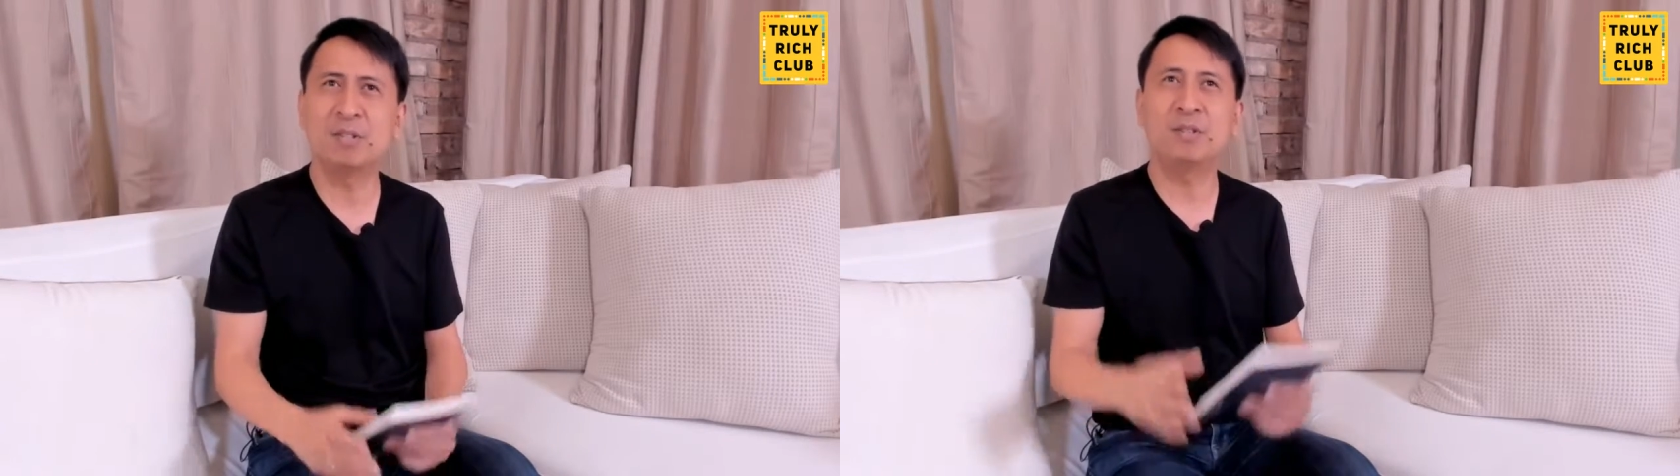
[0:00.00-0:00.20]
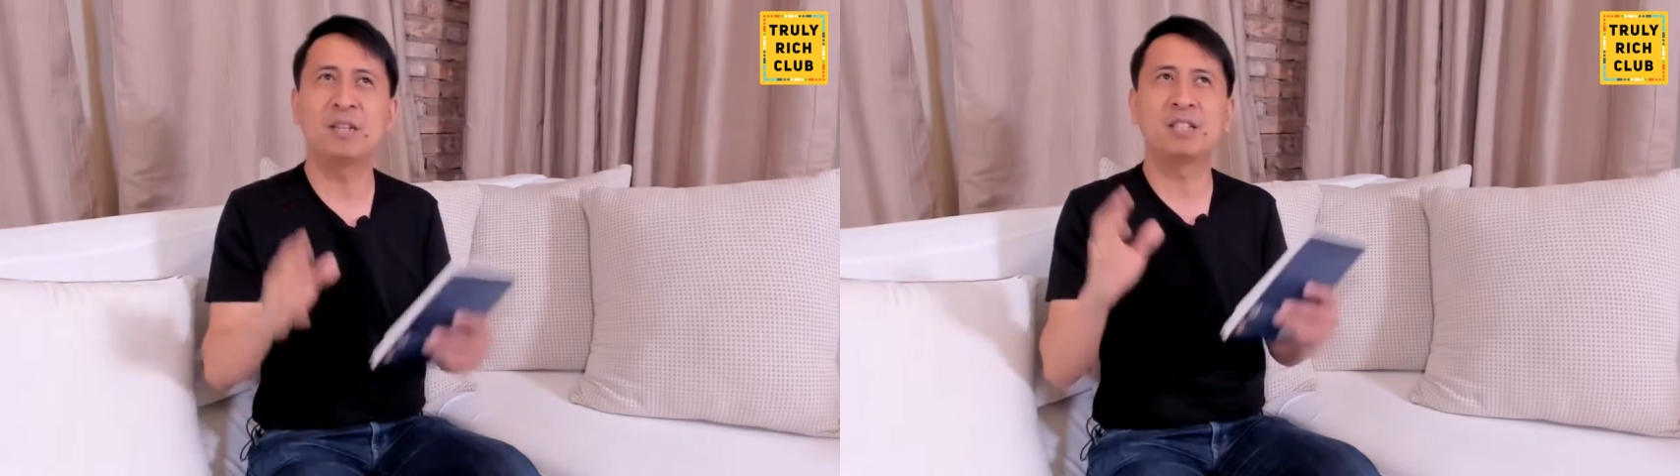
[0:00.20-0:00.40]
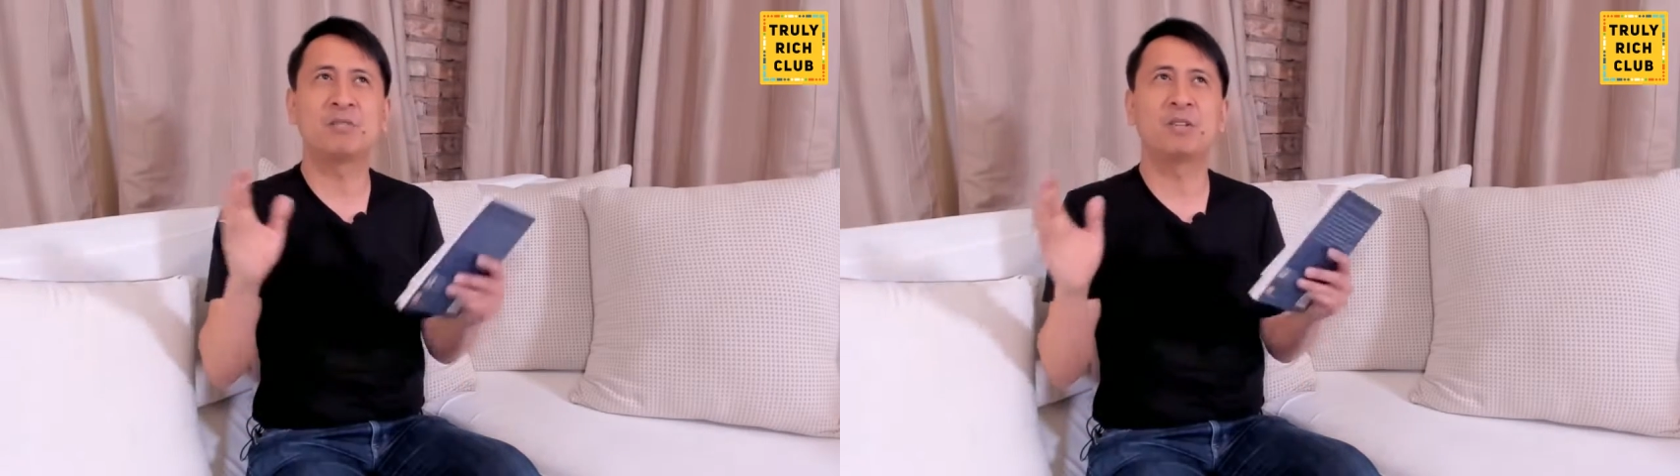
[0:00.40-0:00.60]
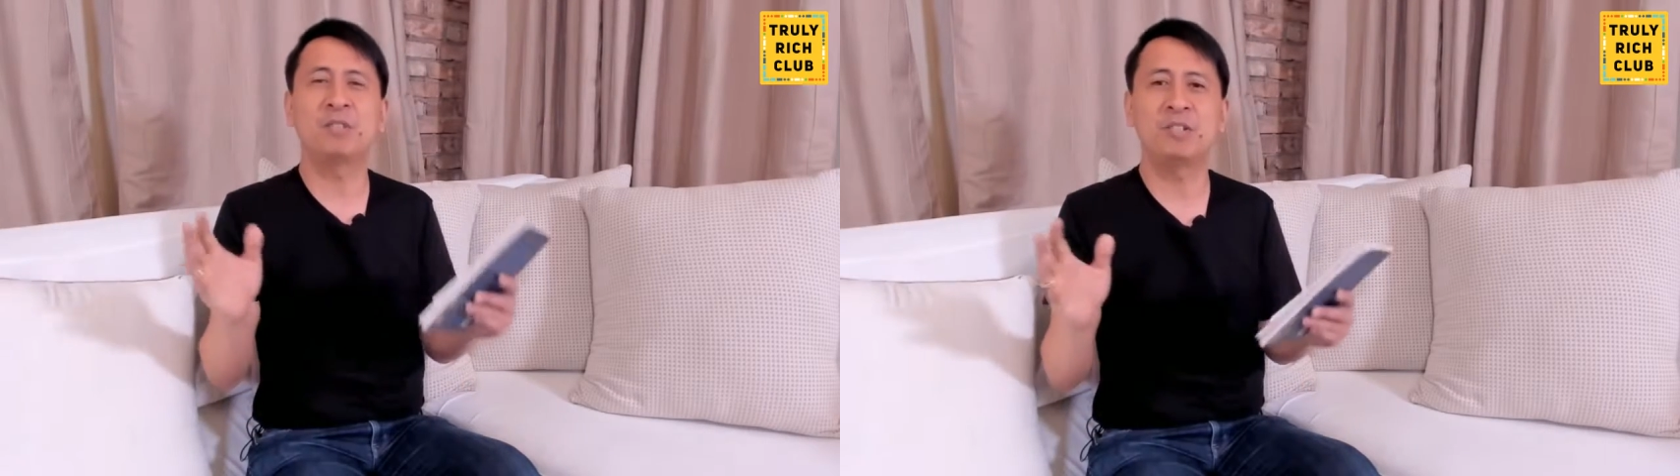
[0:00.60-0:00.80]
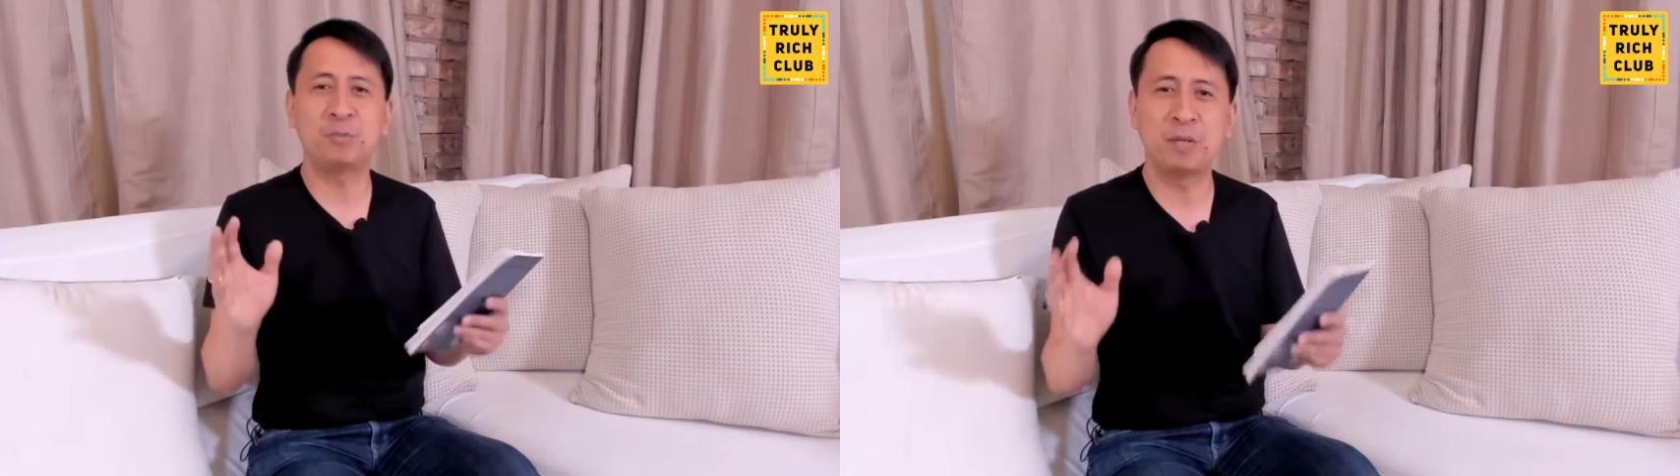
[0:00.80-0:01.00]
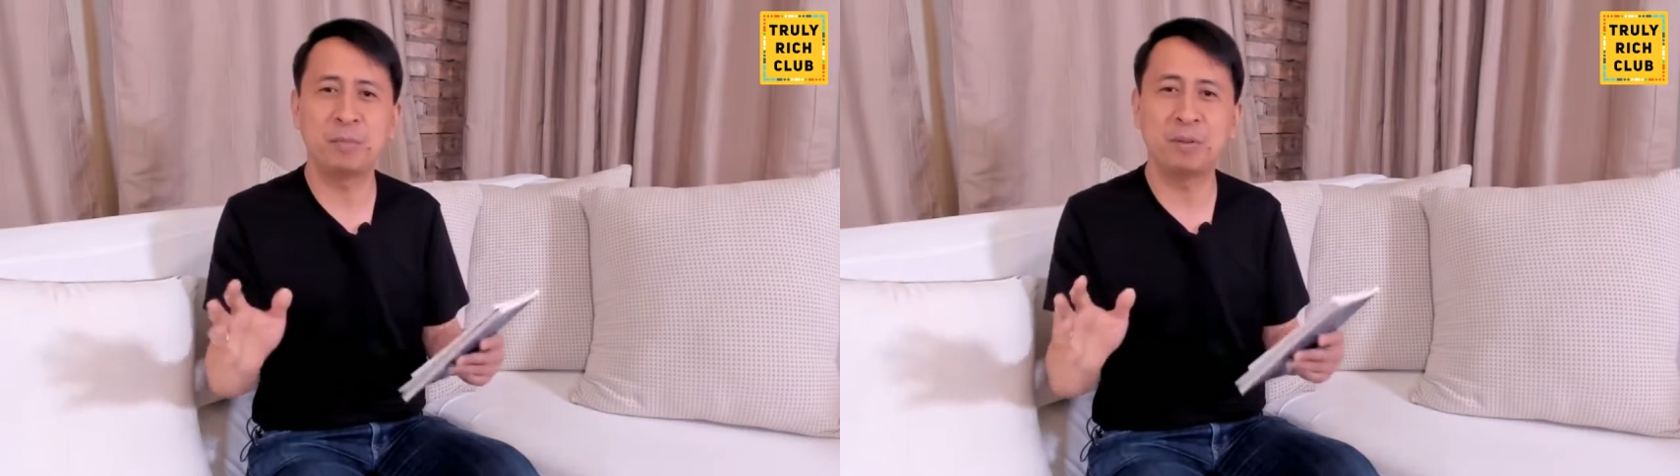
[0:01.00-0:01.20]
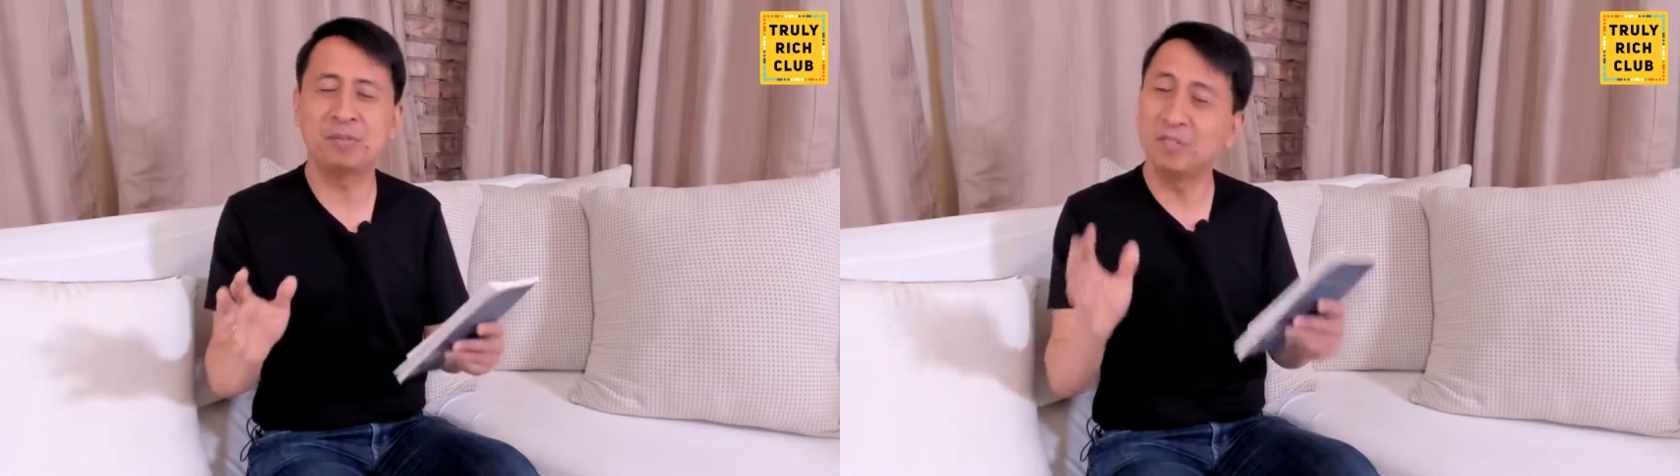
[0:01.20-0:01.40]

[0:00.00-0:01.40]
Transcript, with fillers: oh, that's for rich people.